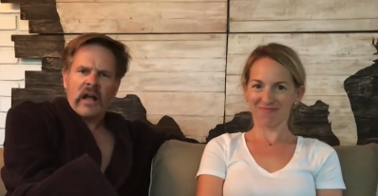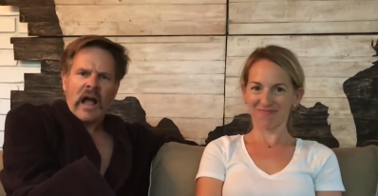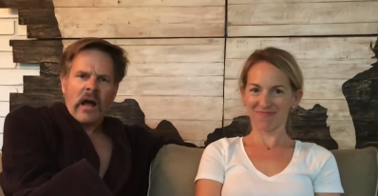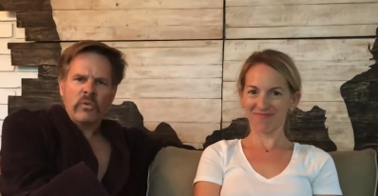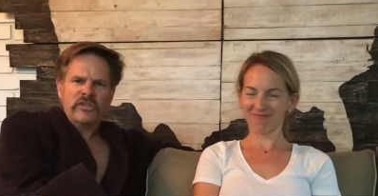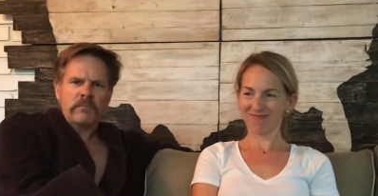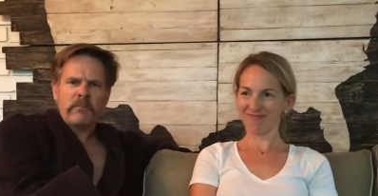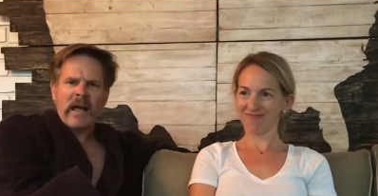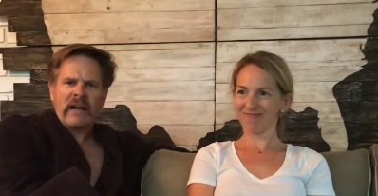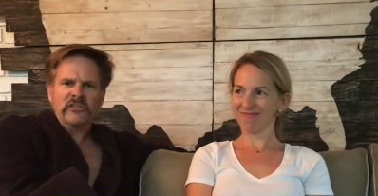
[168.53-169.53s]
Speaker 1: I was
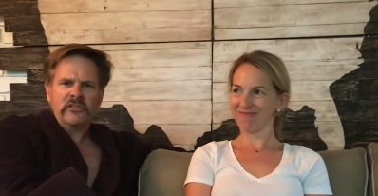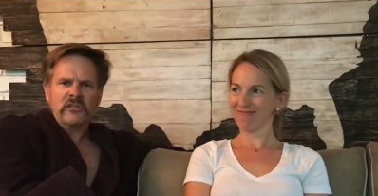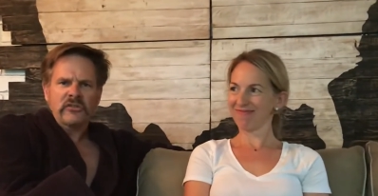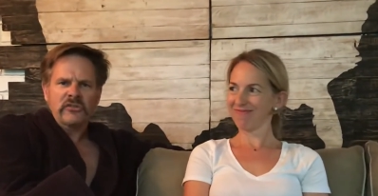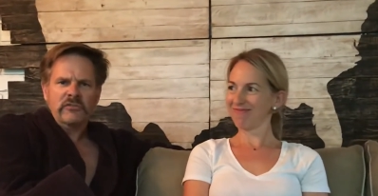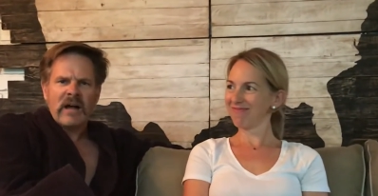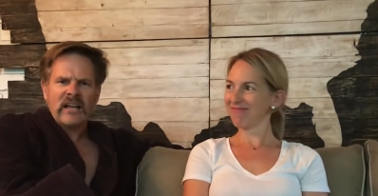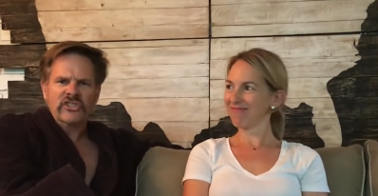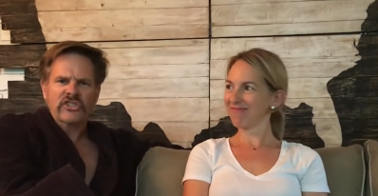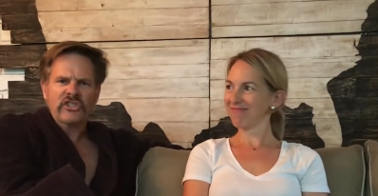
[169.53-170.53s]
about to lose my
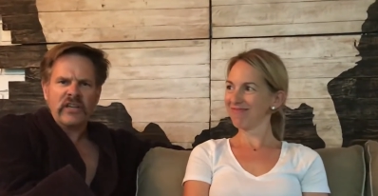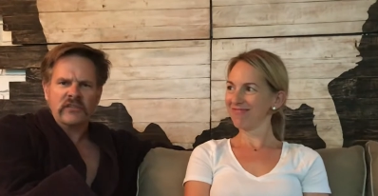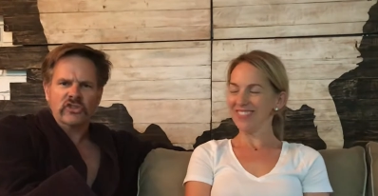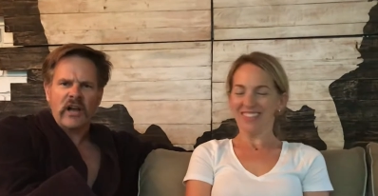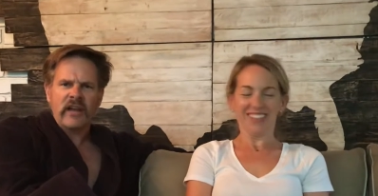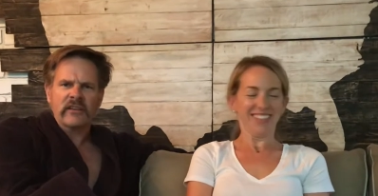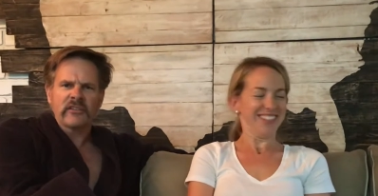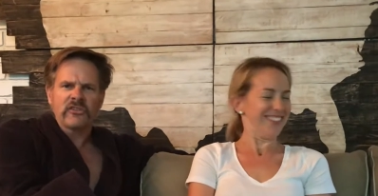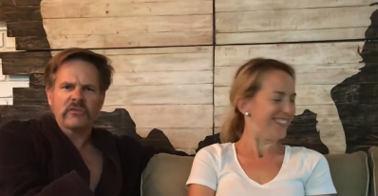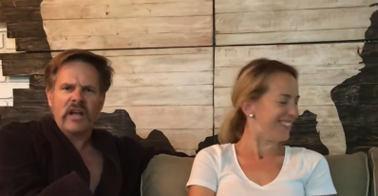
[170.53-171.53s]
shit trying to
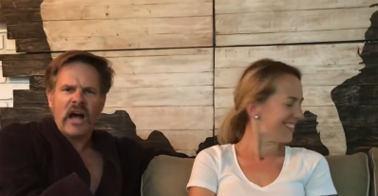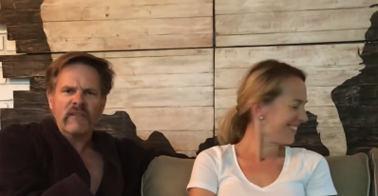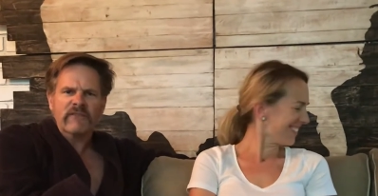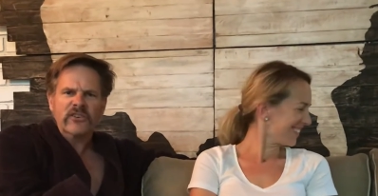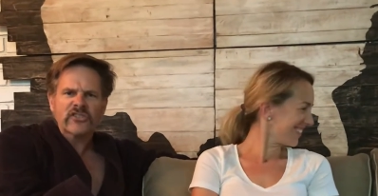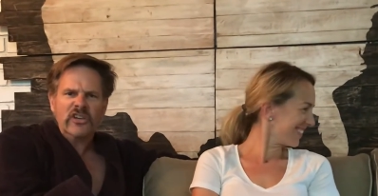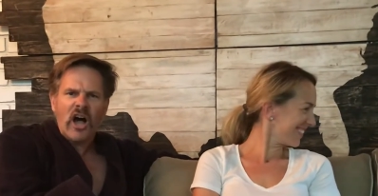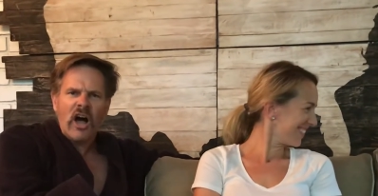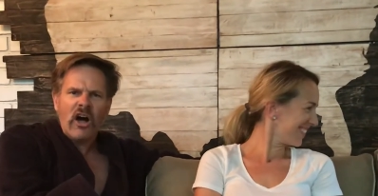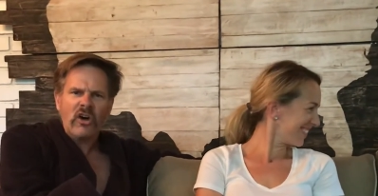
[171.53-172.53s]
do conference
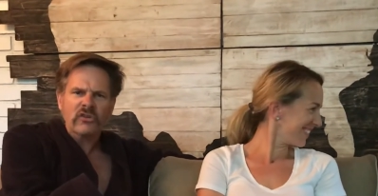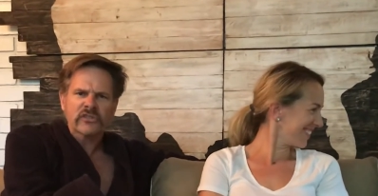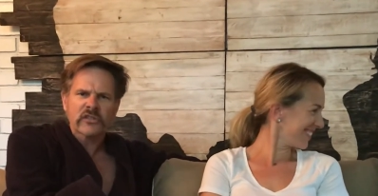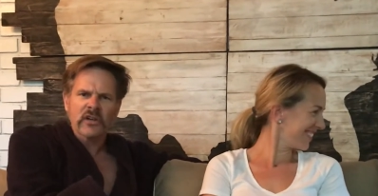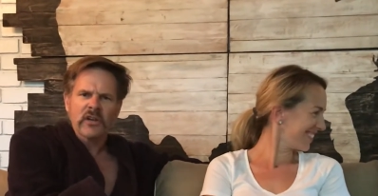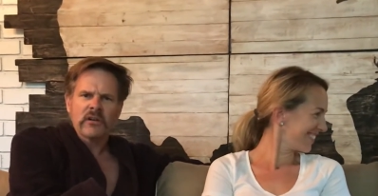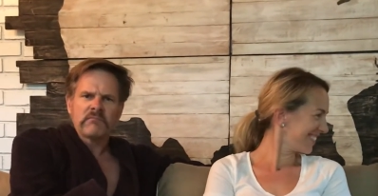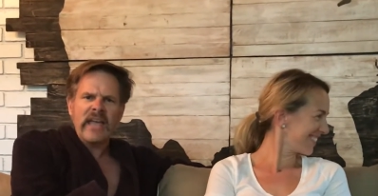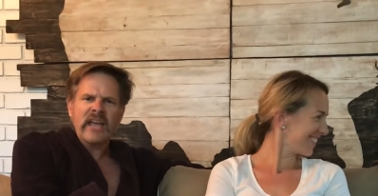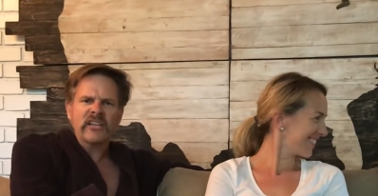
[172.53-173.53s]
calls,
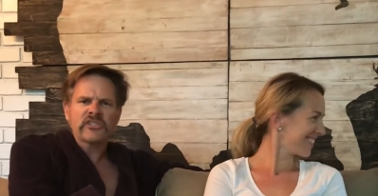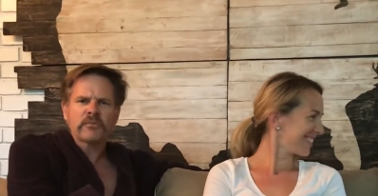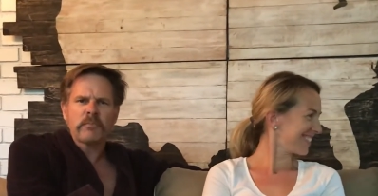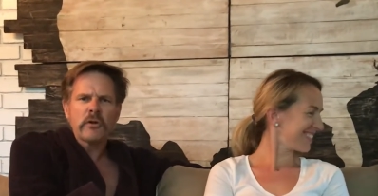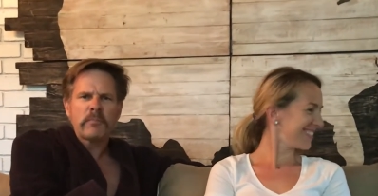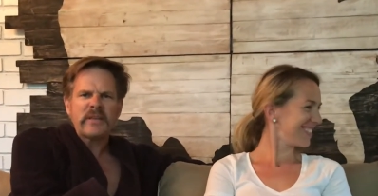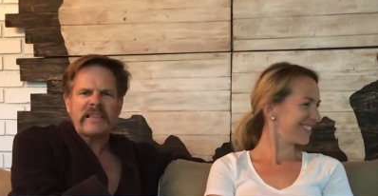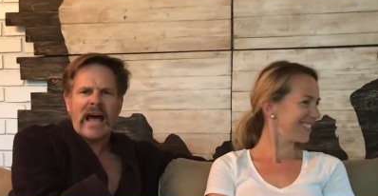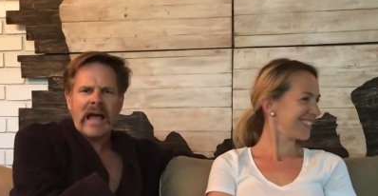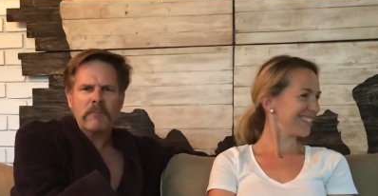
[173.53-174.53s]
manage poopy
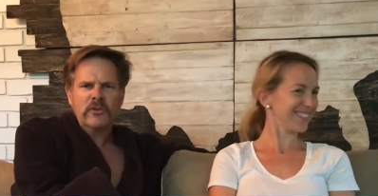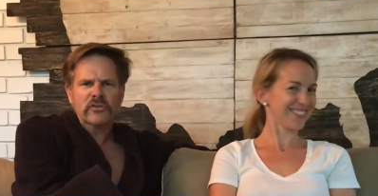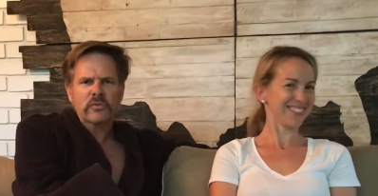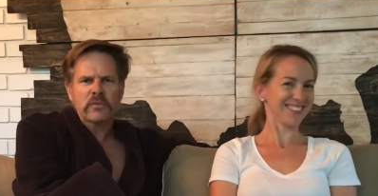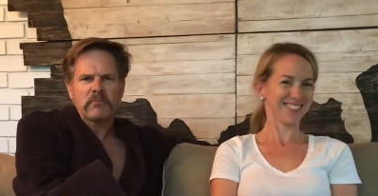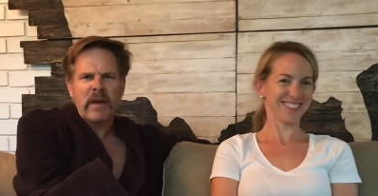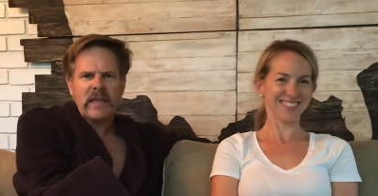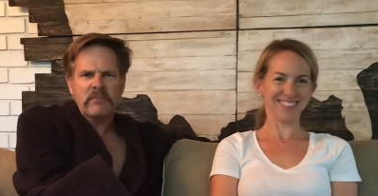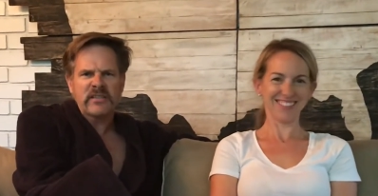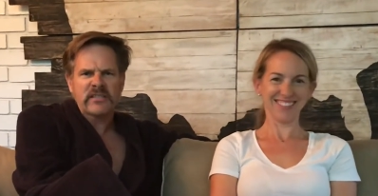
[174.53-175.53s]
diapers with
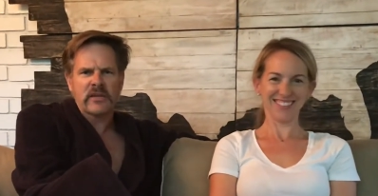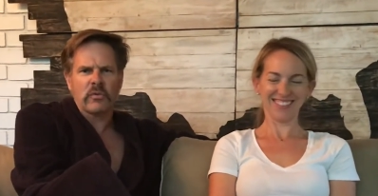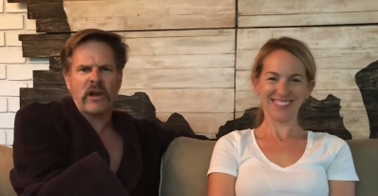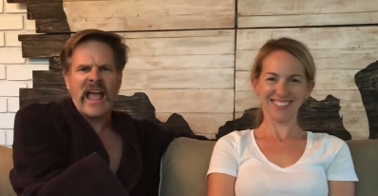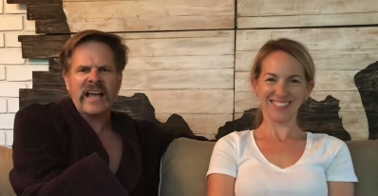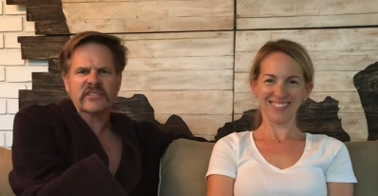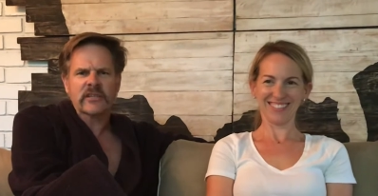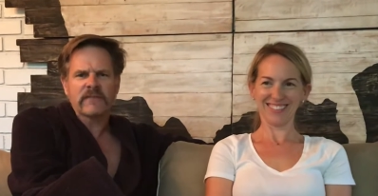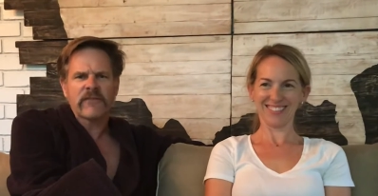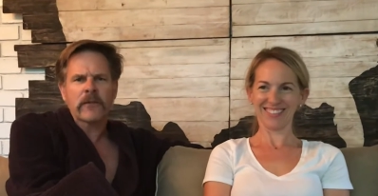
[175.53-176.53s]
babies that were
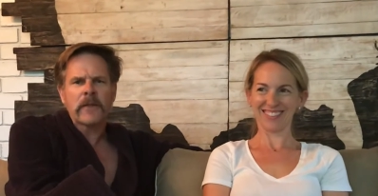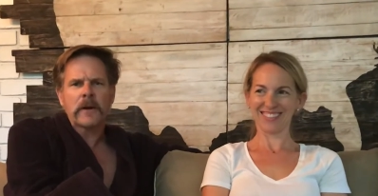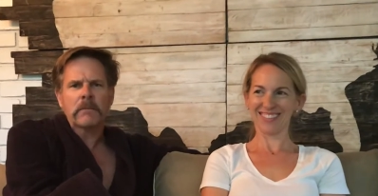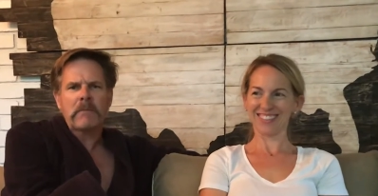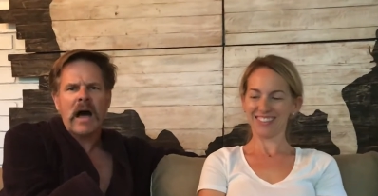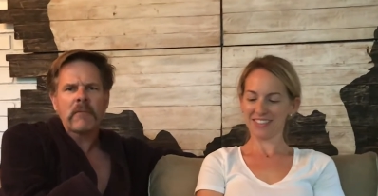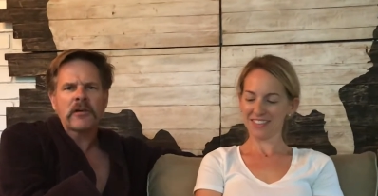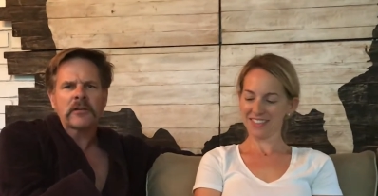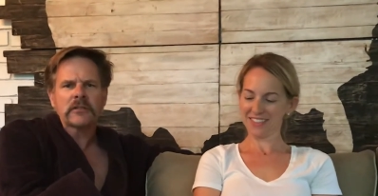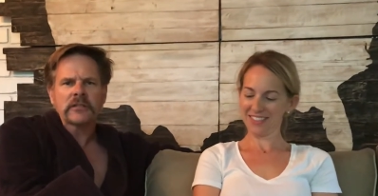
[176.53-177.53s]
asking for their
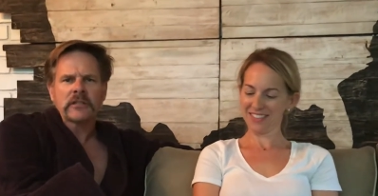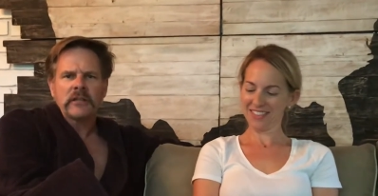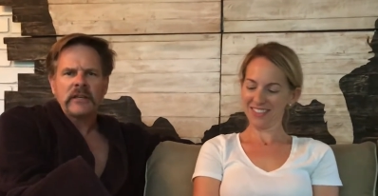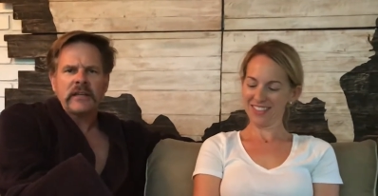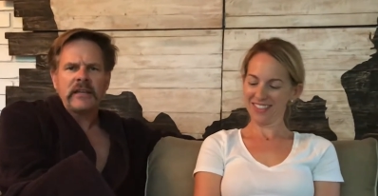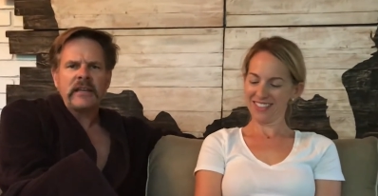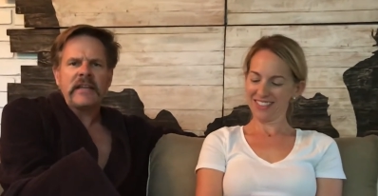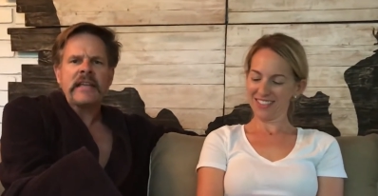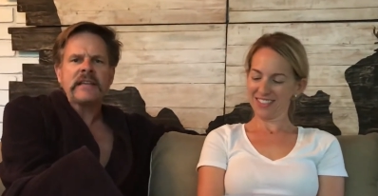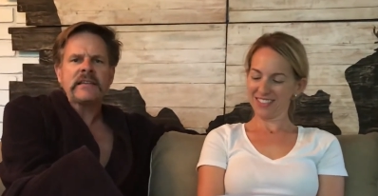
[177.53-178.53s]
mama, and
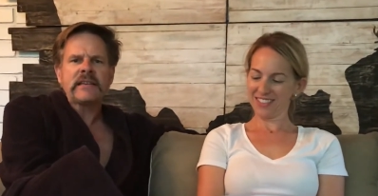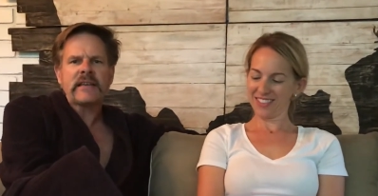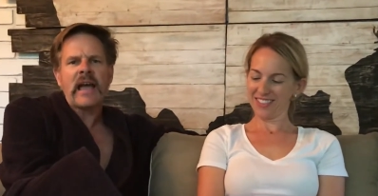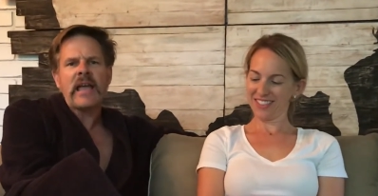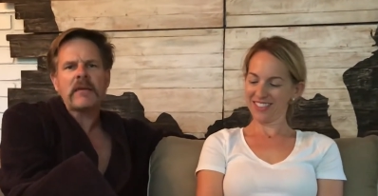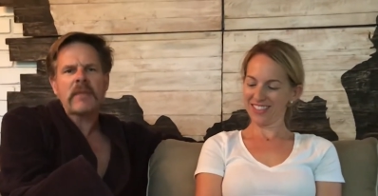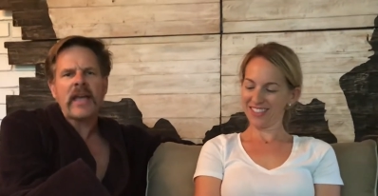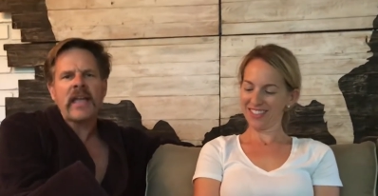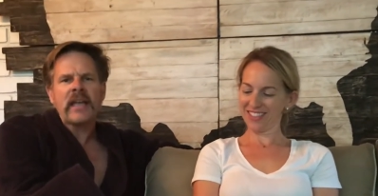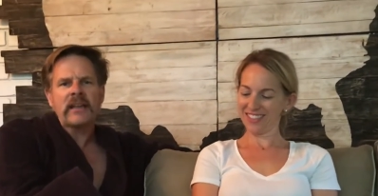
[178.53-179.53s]
in came
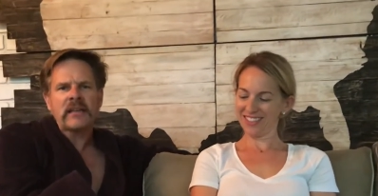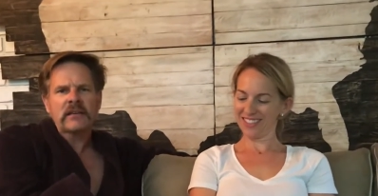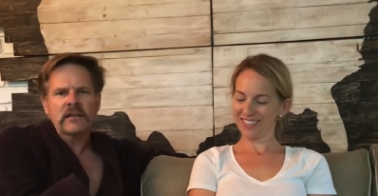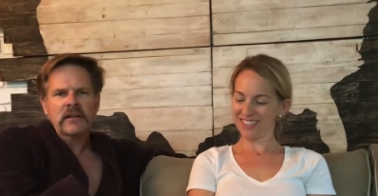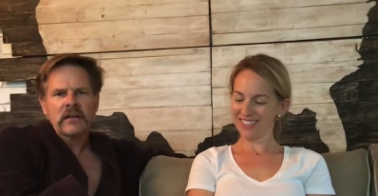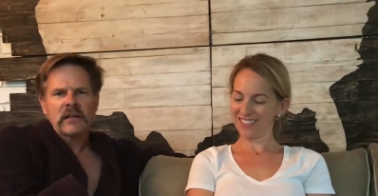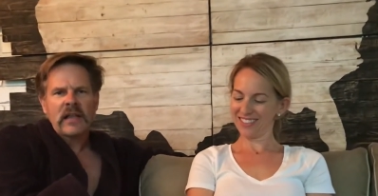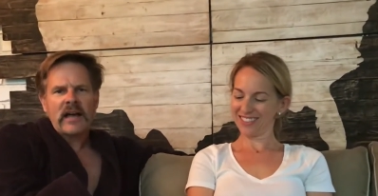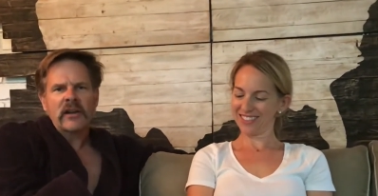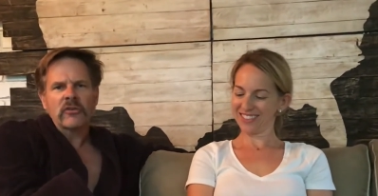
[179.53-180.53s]
Annie
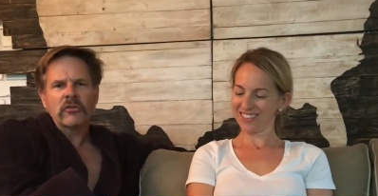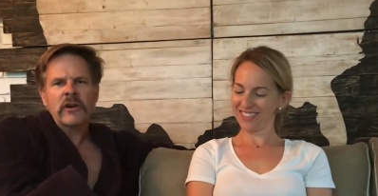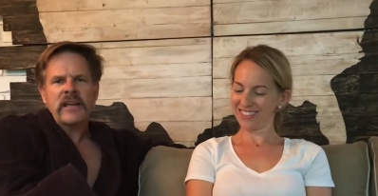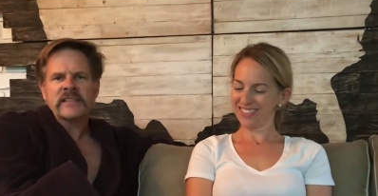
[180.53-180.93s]
like a ray of